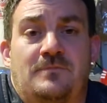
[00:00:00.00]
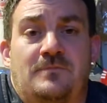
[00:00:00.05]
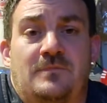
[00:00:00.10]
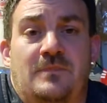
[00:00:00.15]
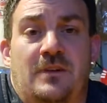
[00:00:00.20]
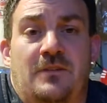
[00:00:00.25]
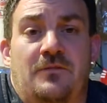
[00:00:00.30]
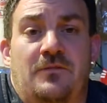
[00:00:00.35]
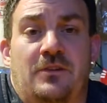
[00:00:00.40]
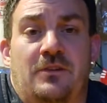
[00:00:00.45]

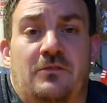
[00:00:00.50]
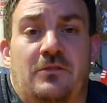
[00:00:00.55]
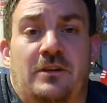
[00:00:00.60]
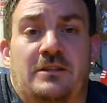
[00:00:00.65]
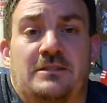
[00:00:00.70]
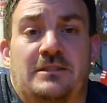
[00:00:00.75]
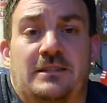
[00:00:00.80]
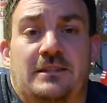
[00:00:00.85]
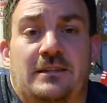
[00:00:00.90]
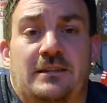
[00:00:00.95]
definitely
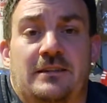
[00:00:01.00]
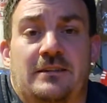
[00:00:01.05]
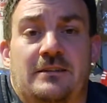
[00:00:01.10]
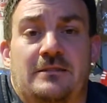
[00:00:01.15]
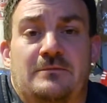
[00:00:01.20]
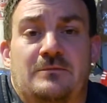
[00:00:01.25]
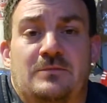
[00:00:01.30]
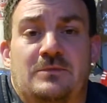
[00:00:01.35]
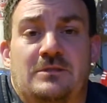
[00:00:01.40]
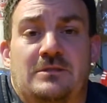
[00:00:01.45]
crazy
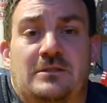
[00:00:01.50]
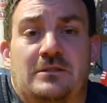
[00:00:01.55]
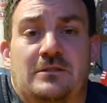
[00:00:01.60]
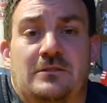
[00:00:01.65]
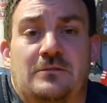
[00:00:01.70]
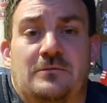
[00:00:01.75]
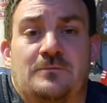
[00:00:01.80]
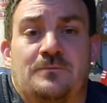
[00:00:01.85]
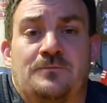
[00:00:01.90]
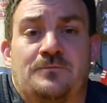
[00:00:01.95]
times.
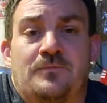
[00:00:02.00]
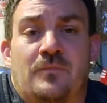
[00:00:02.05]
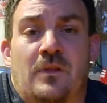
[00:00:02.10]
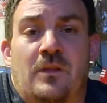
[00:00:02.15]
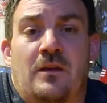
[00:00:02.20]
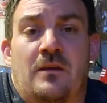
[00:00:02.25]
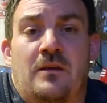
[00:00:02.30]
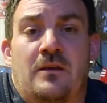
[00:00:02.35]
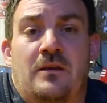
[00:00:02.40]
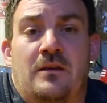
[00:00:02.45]
So
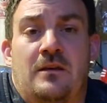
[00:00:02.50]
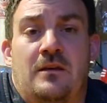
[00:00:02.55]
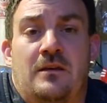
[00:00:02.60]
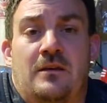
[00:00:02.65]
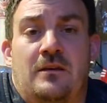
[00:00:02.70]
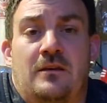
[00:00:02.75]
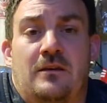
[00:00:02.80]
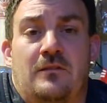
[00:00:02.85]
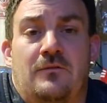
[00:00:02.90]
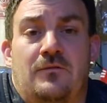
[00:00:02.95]

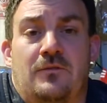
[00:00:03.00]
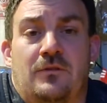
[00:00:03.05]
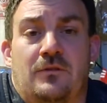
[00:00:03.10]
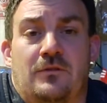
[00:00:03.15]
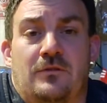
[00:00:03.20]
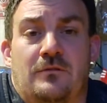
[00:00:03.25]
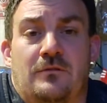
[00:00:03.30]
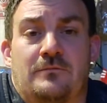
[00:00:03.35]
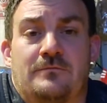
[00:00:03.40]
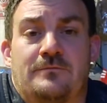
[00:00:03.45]
if you're